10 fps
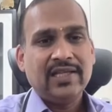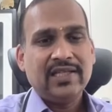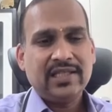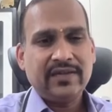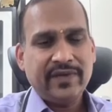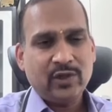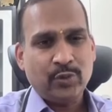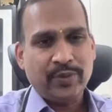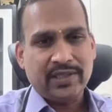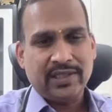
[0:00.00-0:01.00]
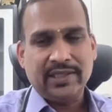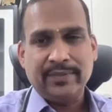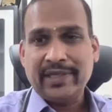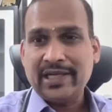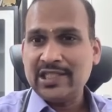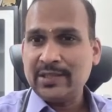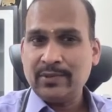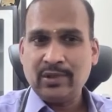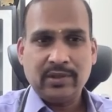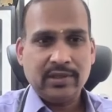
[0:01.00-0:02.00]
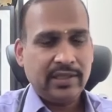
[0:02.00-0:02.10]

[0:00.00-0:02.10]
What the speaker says: Severe obesity, mechanism